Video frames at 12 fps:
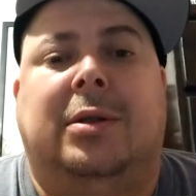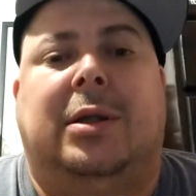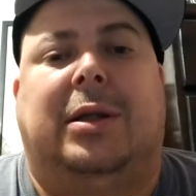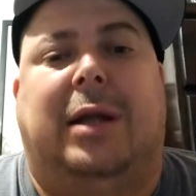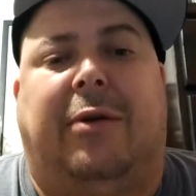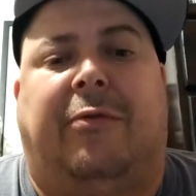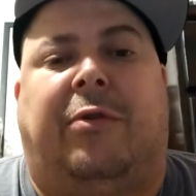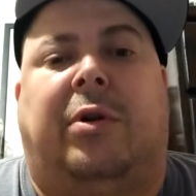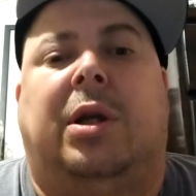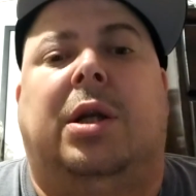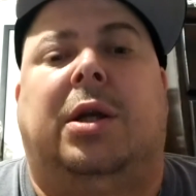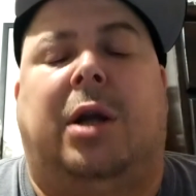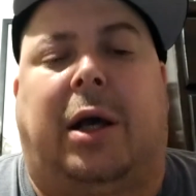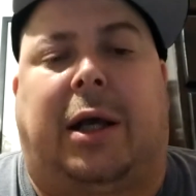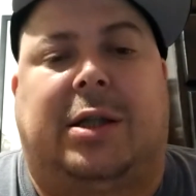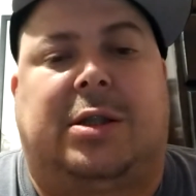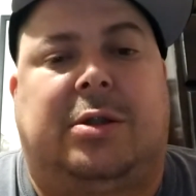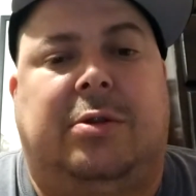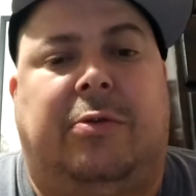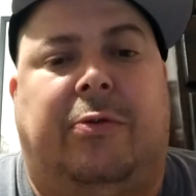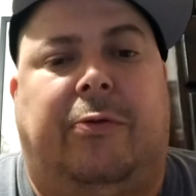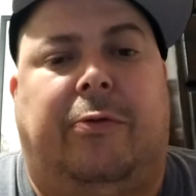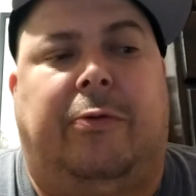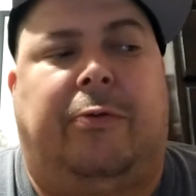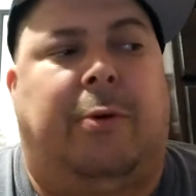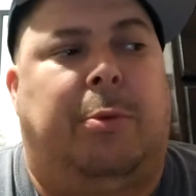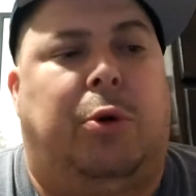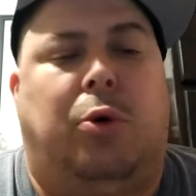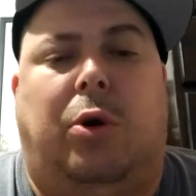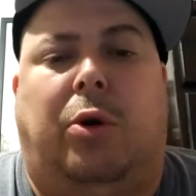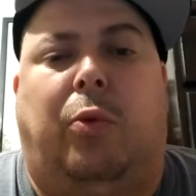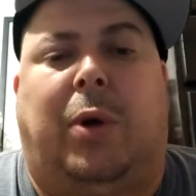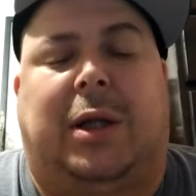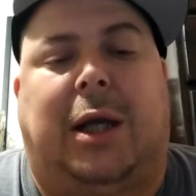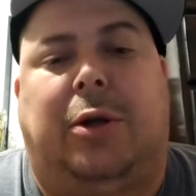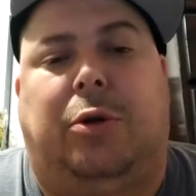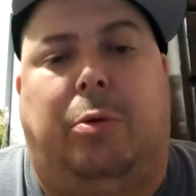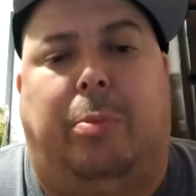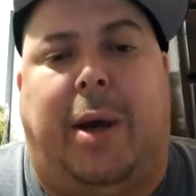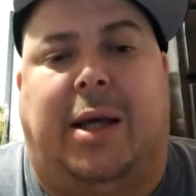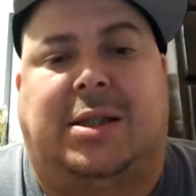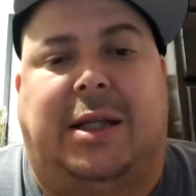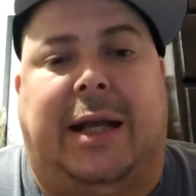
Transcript: the Denver Nuggets from doing what they do best,